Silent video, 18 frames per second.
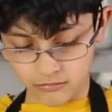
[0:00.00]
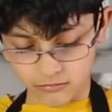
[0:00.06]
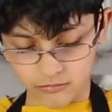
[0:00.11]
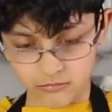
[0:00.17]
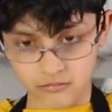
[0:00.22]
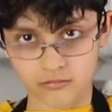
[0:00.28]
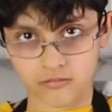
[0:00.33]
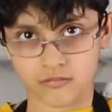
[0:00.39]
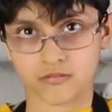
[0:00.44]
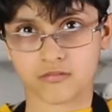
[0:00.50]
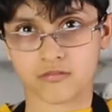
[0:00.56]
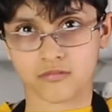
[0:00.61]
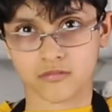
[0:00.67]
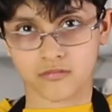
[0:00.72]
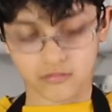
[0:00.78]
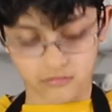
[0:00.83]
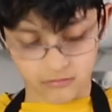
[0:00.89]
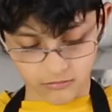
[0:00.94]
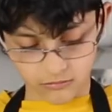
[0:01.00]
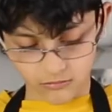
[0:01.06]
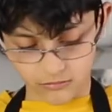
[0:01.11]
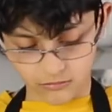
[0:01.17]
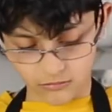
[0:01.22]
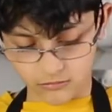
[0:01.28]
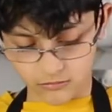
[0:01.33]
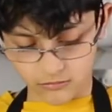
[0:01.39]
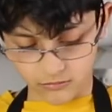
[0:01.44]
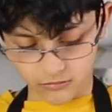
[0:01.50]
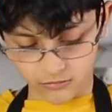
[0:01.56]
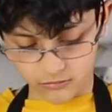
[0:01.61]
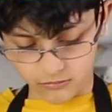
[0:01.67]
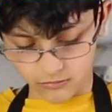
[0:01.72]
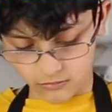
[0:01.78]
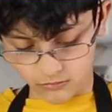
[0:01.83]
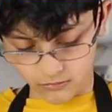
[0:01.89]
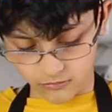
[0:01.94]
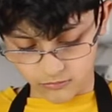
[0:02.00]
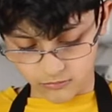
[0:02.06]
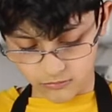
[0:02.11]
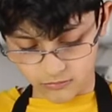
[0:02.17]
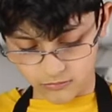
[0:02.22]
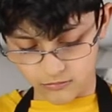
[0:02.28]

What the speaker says: (no one is talking)